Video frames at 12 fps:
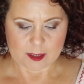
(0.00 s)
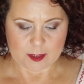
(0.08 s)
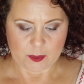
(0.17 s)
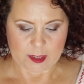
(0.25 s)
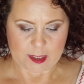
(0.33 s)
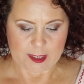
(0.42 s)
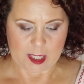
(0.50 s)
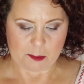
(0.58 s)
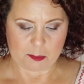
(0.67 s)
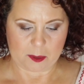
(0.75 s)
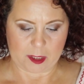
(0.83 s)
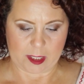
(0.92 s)
So I got that
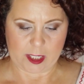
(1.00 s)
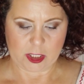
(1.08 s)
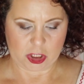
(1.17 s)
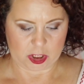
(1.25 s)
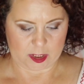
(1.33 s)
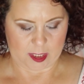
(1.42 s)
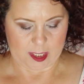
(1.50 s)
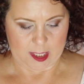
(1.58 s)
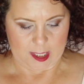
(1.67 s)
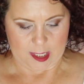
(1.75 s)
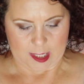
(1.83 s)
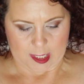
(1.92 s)
blush.
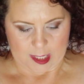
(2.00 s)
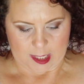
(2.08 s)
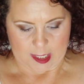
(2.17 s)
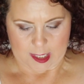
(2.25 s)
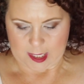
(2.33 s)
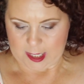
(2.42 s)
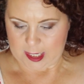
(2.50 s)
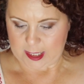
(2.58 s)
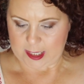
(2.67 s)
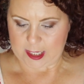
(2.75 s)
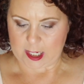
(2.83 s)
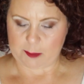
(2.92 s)

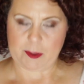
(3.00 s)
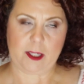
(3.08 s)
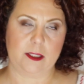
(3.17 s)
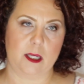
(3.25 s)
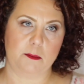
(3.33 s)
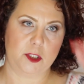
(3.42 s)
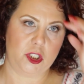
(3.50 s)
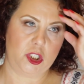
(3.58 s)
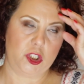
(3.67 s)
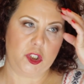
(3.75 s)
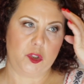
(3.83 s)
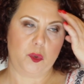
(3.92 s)
And then I picked up
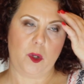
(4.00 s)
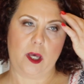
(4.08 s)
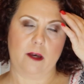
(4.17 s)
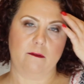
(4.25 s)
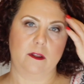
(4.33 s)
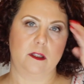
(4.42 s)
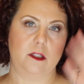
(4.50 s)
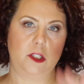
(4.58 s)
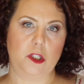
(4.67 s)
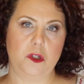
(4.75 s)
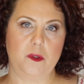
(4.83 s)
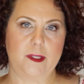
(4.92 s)
two of the
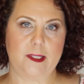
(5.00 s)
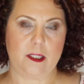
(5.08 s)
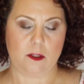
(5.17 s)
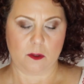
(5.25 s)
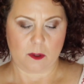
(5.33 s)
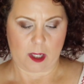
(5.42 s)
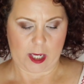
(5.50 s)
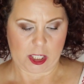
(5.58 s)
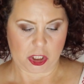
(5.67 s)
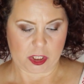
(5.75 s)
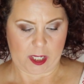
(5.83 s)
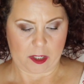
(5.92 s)
new single
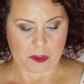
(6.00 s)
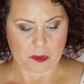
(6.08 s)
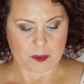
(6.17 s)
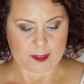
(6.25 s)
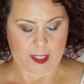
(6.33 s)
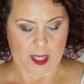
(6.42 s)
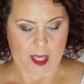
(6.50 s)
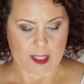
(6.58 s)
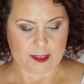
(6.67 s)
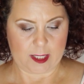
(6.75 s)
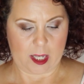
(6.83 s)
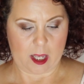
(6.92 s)
eyeshadows
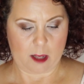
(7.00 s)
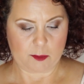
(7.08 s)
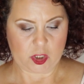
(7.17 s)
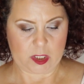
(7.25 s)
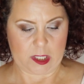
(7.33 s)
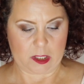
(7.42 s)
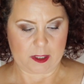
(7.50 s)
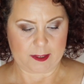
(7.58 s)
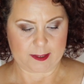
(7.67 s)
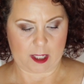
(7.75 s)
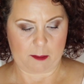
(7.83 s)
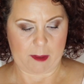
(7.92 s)
that um, Chanel
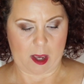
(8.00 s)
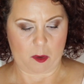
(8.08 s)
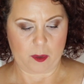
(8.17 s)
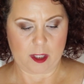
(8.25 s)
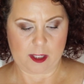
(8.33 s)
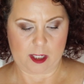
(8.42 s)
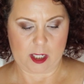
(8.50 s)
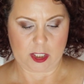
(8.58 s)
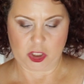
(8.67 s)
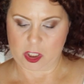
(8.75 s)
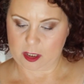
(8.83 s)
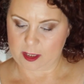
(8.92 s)
has come out with. I
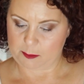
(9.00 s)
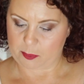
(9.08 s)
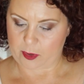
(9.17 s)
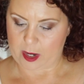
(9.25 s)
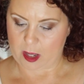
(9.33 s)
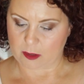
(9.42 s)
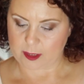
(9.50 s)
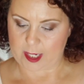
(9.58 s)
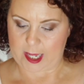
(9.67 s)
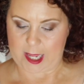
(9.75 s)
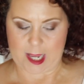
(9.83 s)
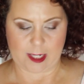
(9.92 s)
got Chocolate Brown
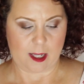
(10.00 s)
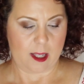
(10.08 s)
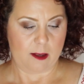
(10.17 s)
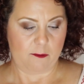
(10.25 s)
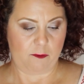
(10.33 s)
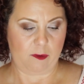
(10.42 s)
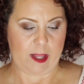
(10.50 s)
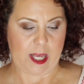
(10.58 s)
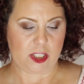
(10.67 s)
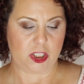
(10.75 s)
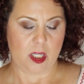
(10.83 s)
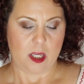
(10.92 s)
and
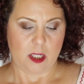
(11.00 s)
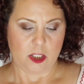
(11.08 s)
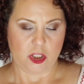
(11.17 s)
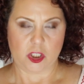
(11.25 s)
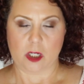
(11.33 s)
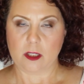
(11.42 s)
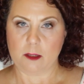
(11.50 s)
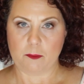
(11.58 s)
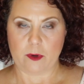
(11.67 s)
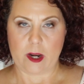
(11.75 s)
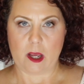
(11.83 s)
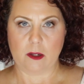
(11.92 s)
Flesh. Chocolate
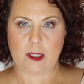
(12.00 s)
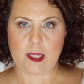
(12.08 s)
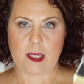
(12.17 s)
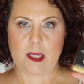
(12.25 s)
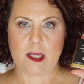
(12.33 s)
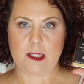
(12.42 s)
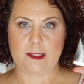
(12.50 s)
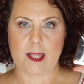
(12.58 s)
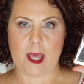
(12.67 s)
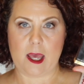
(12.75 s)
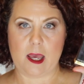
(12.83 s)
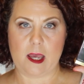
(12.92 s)
Brown is
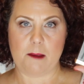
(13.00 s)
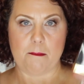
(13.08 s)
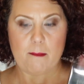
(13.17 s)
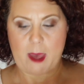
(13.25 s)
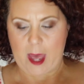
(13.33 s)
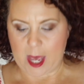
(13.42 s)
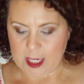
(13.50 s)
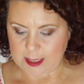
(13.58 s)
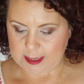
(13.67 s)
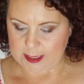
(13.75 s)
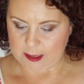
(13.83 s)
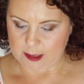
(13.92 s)
a
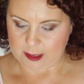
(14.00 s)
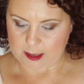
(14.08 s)
matte.